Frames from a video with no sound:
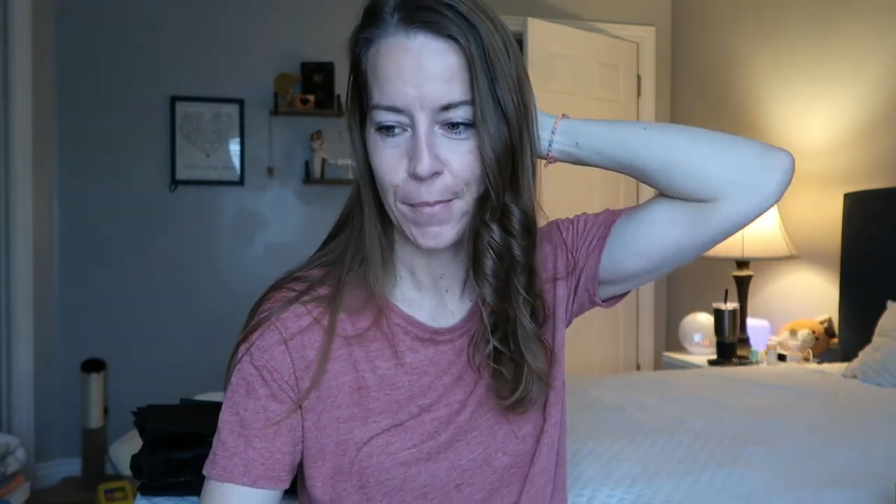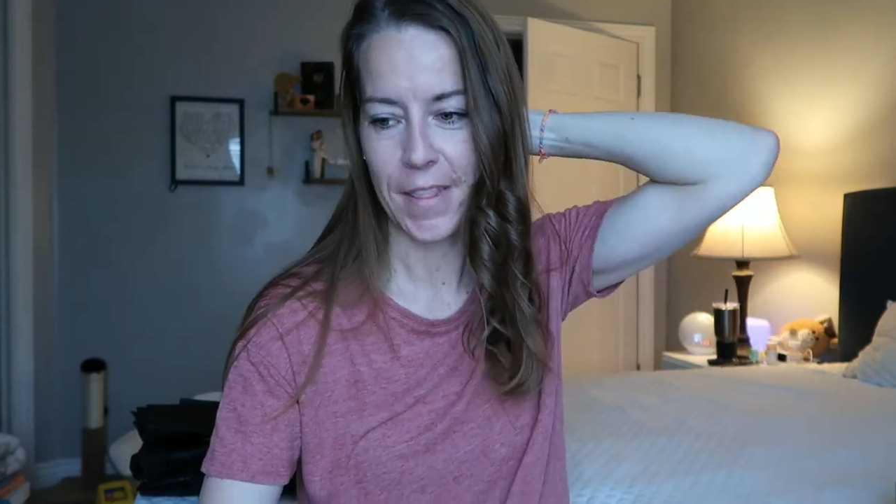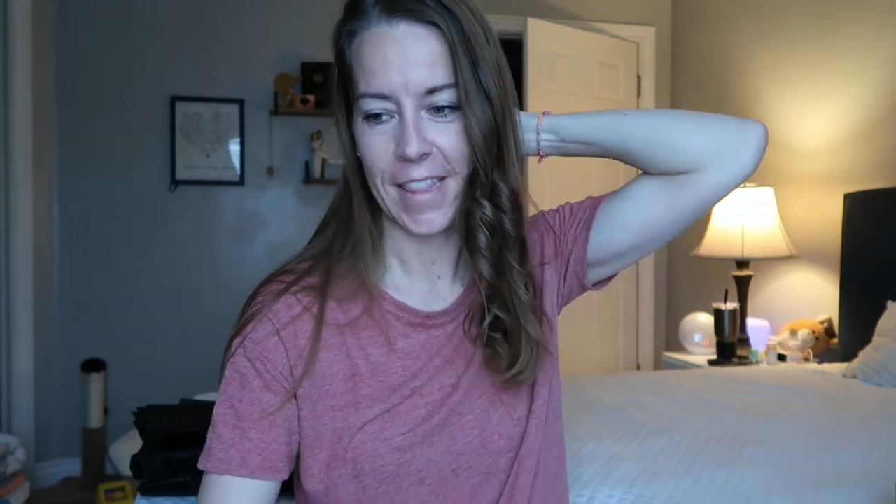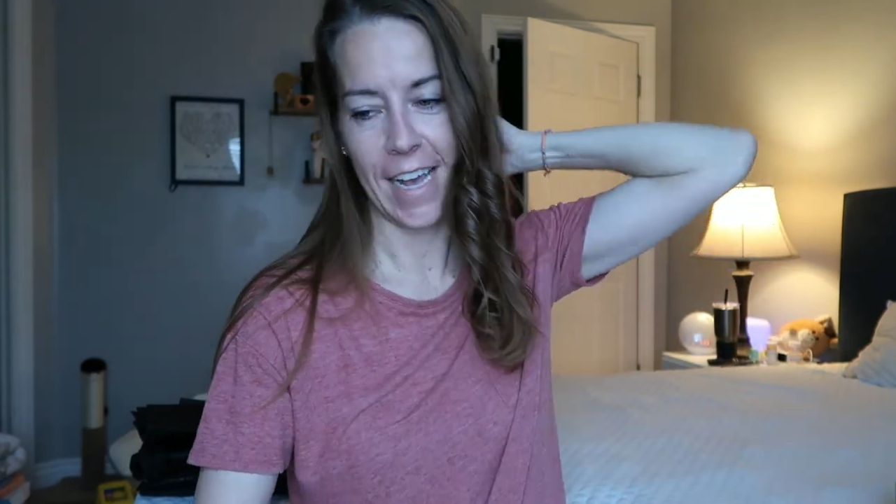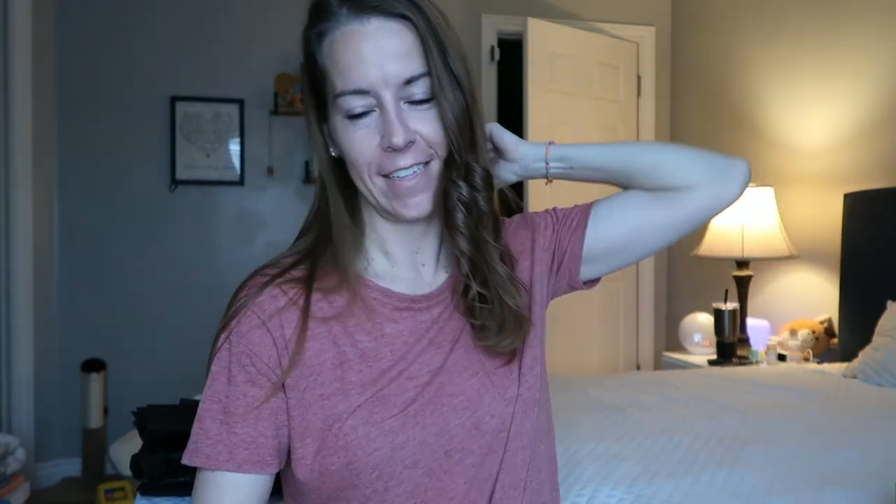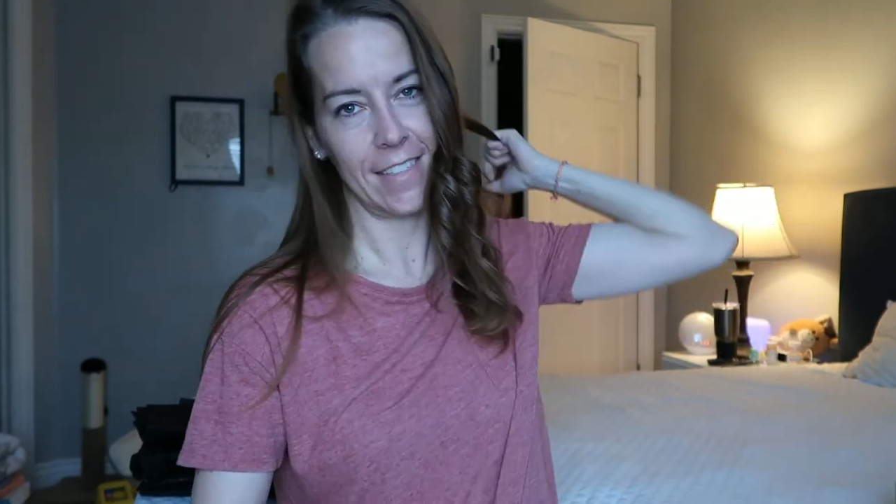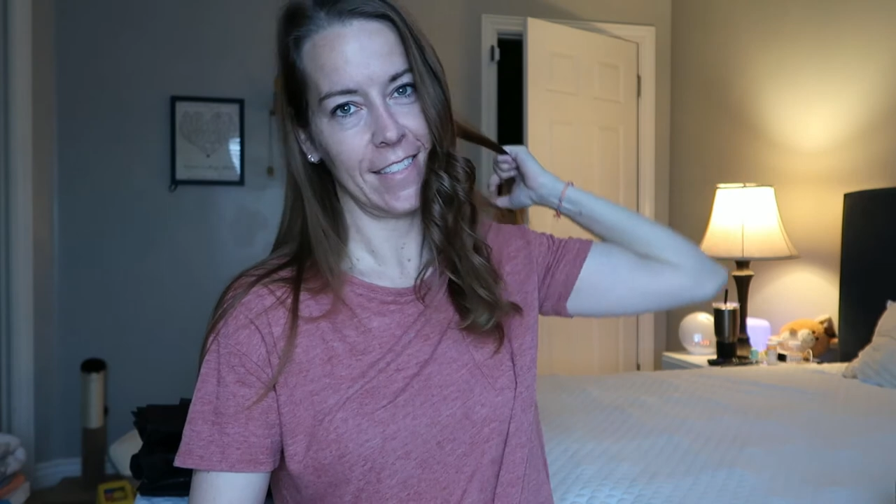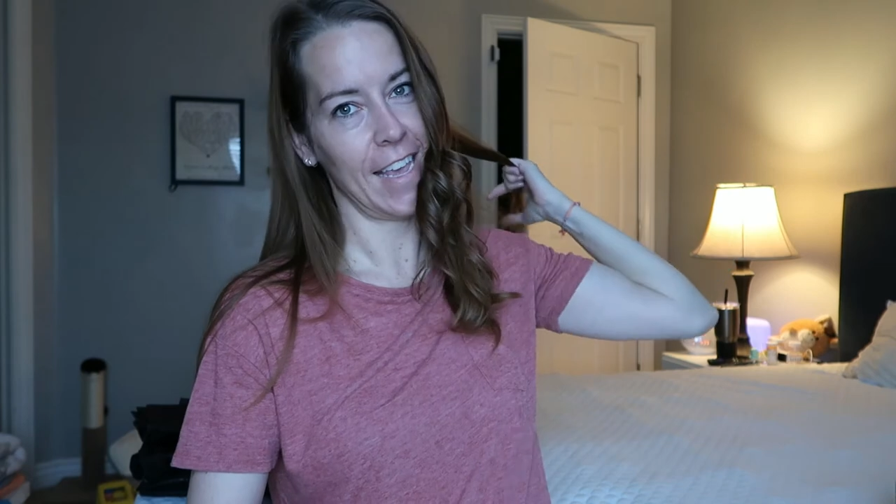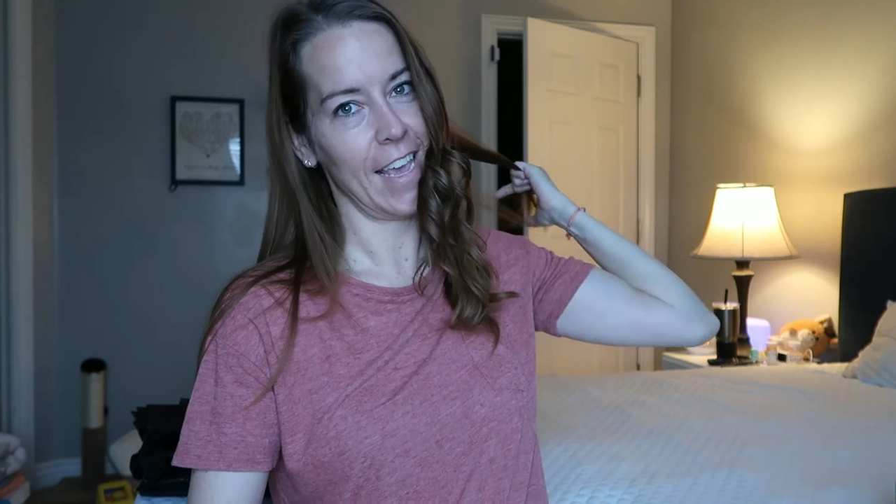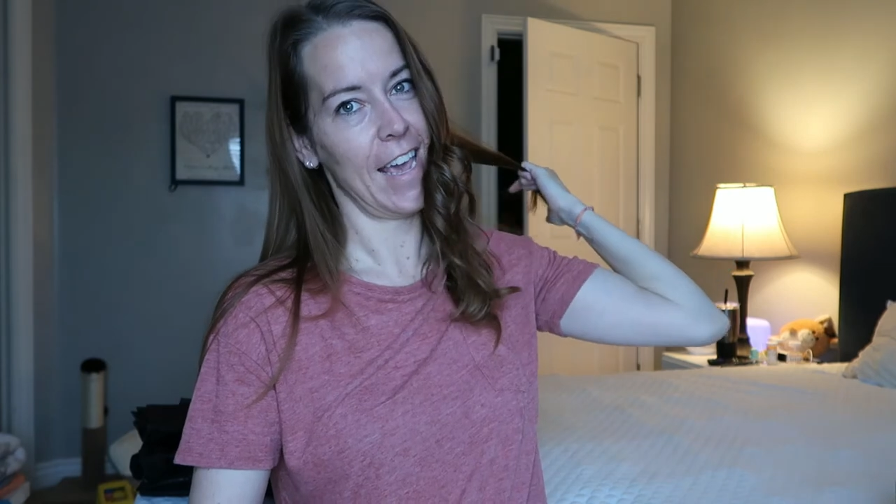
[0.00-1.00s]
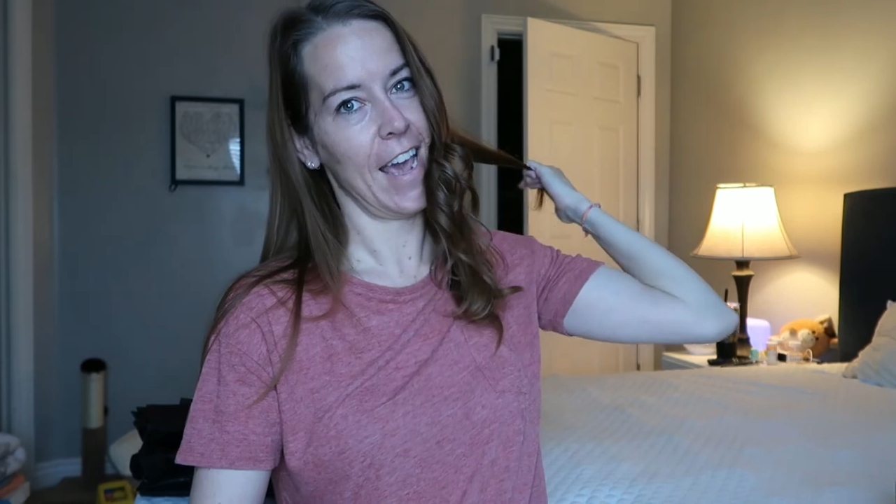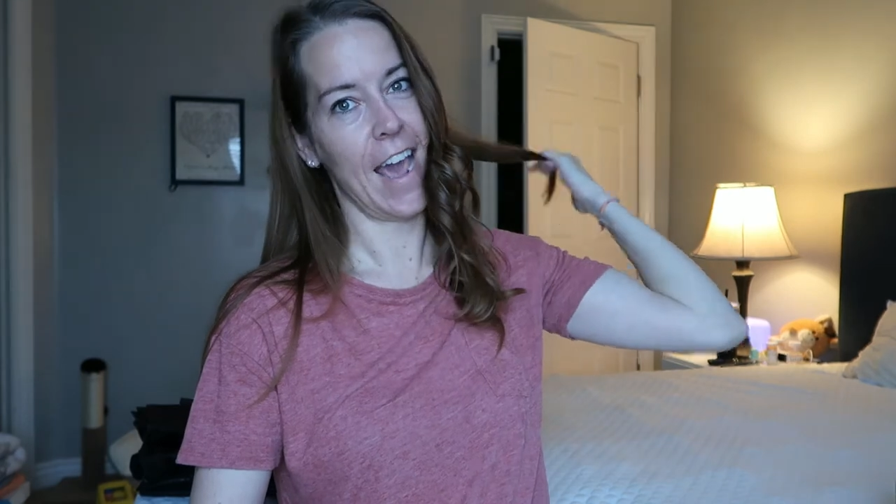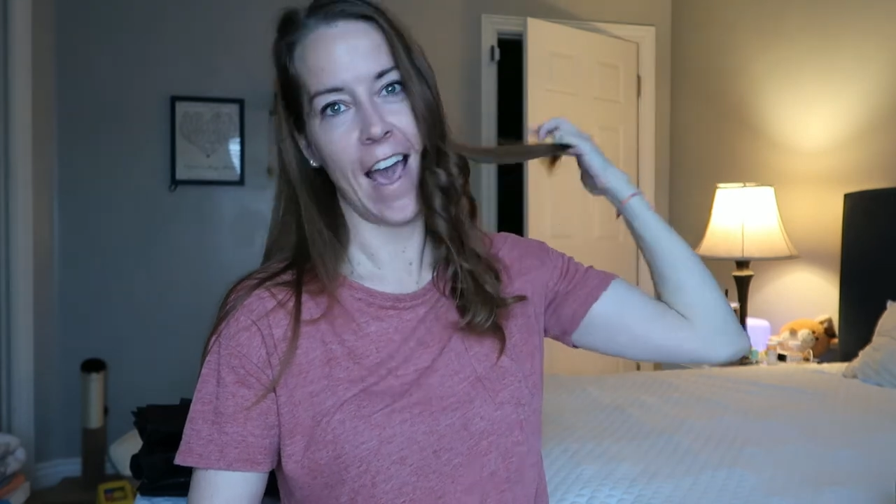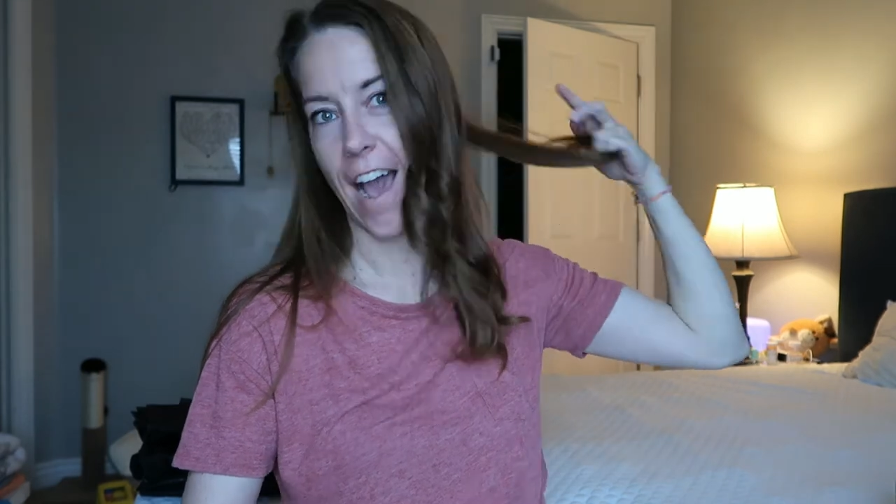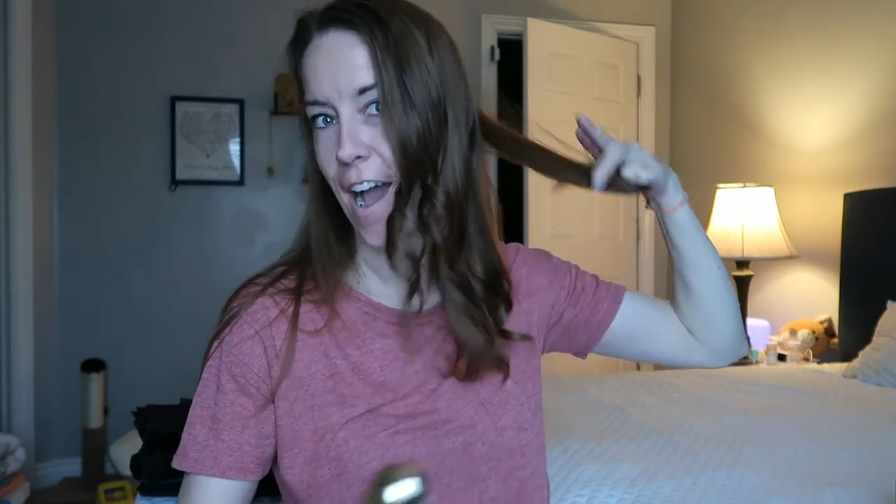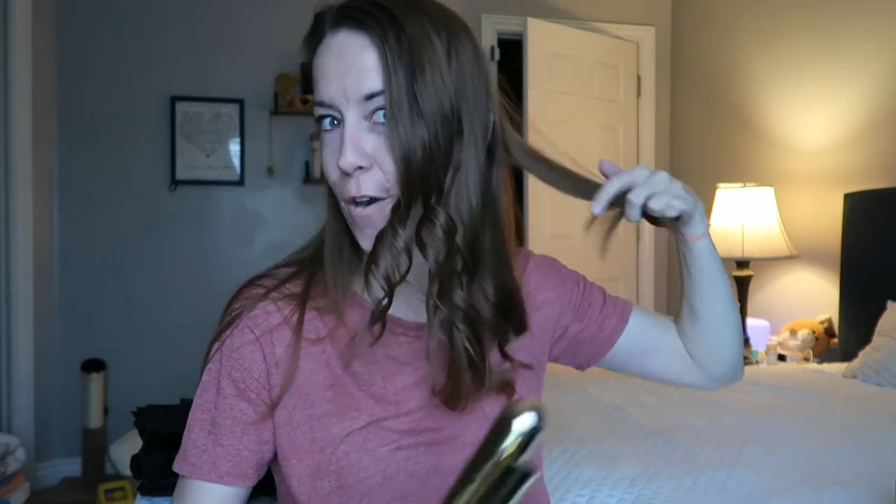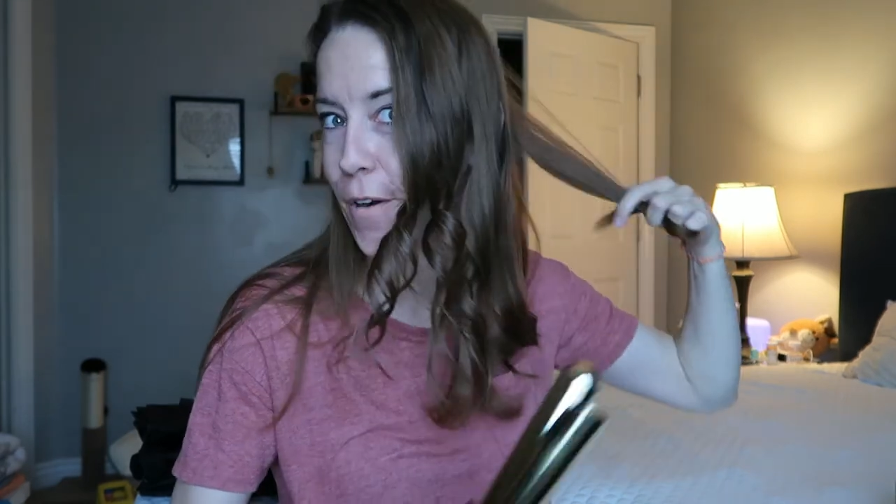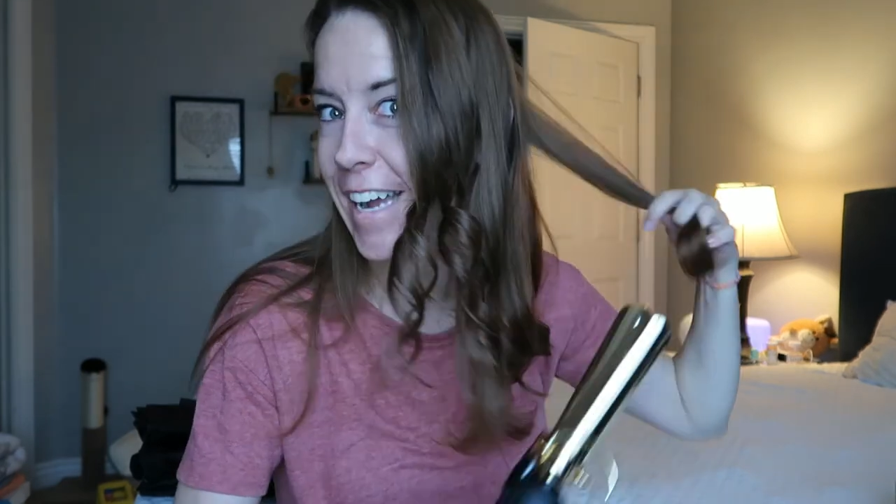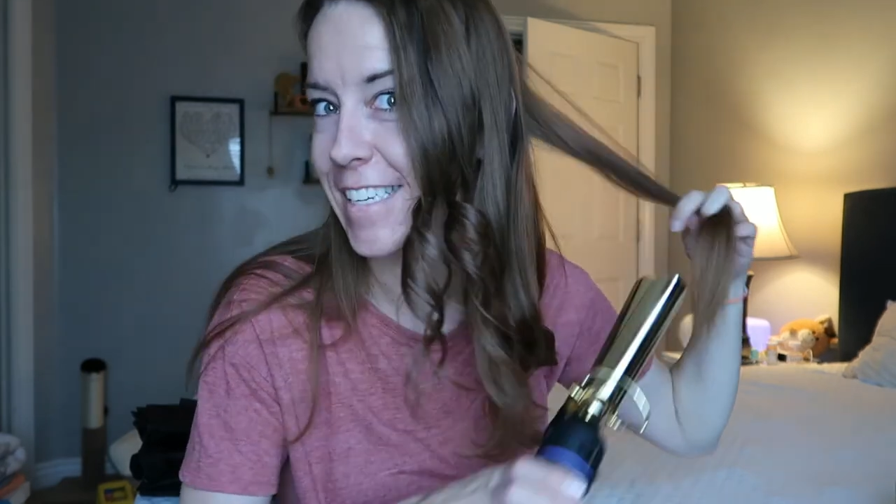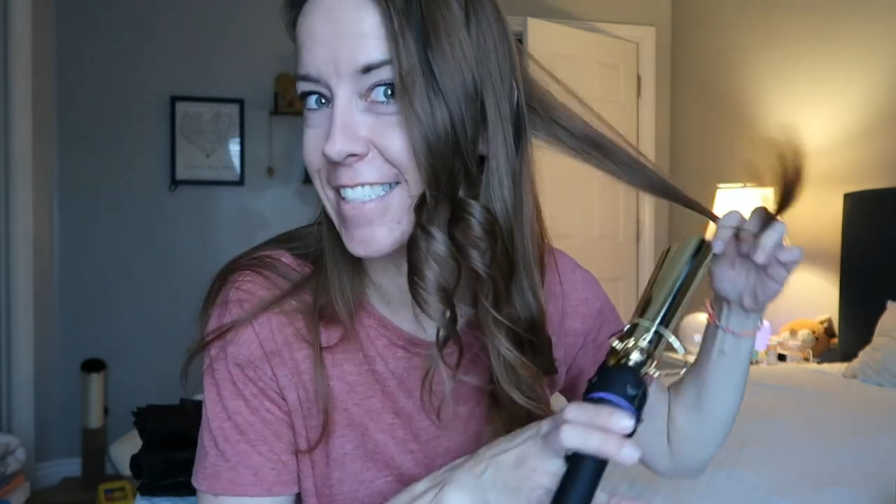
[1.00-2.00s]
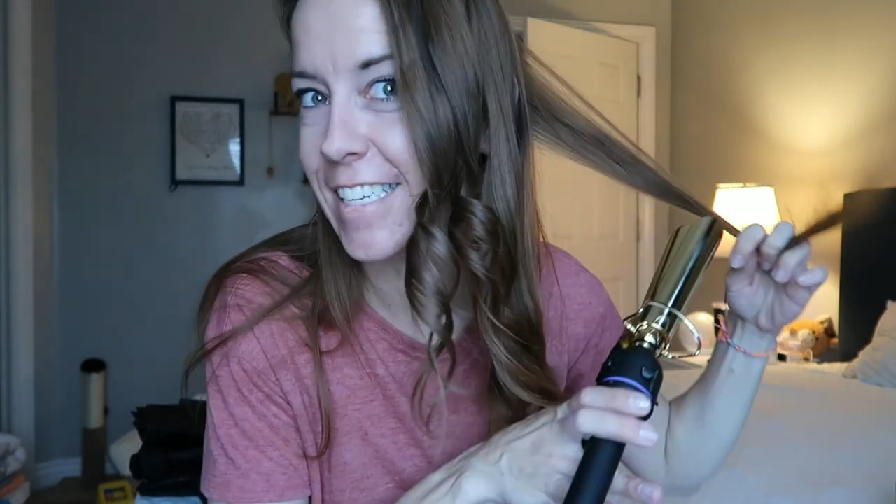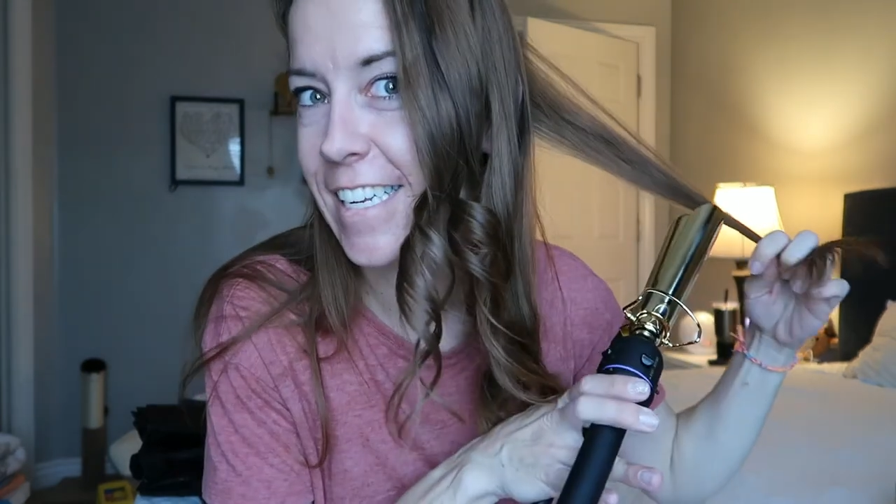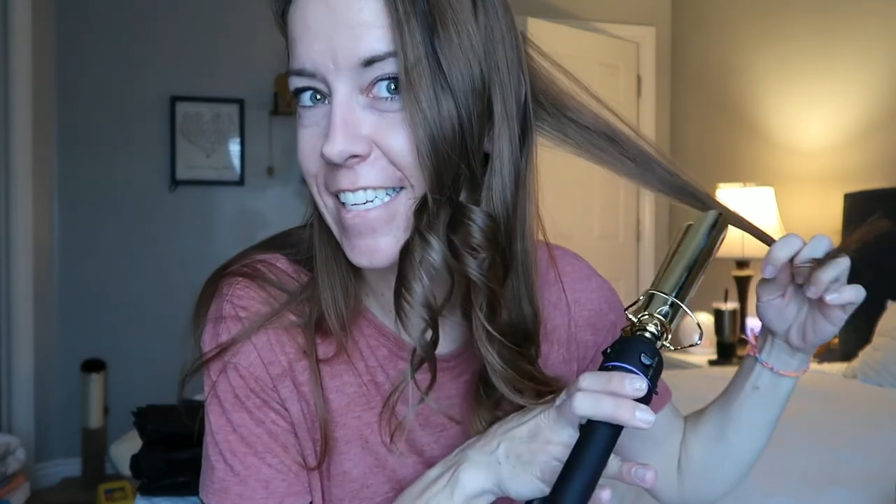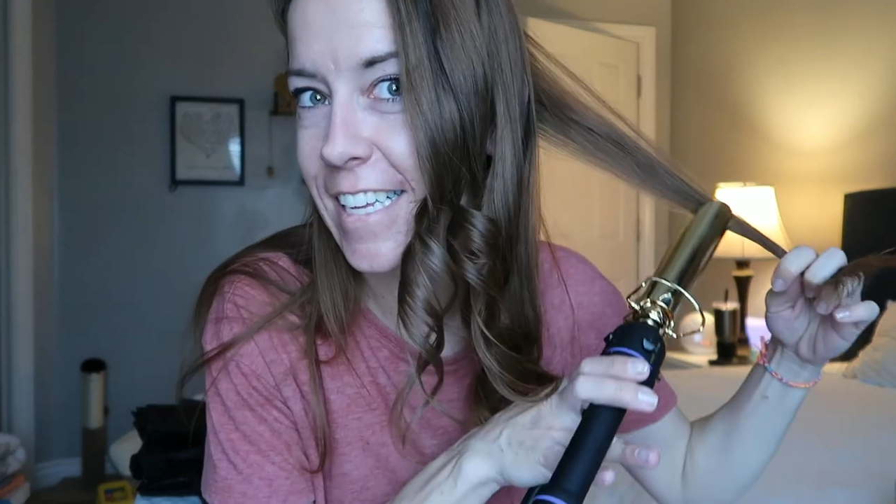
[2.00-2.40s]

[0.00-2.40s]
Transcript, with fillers: but that's like how I did it